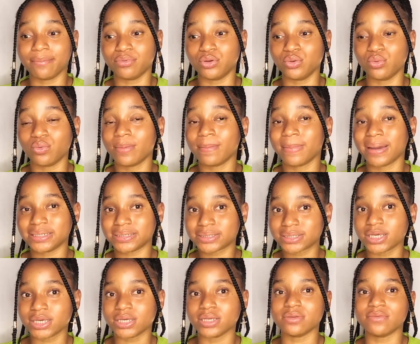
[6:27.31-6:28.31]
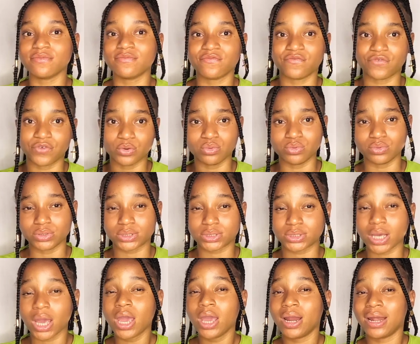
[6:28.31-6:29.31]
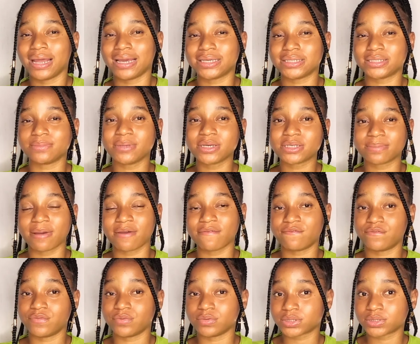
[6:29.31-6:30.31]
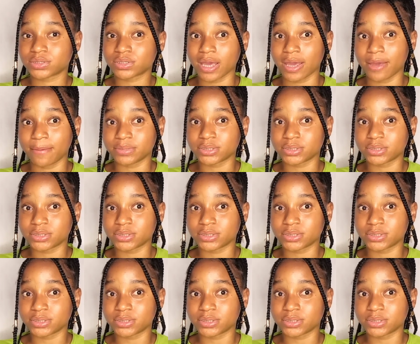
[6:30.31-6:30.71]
the way my skin feels like it makes my um,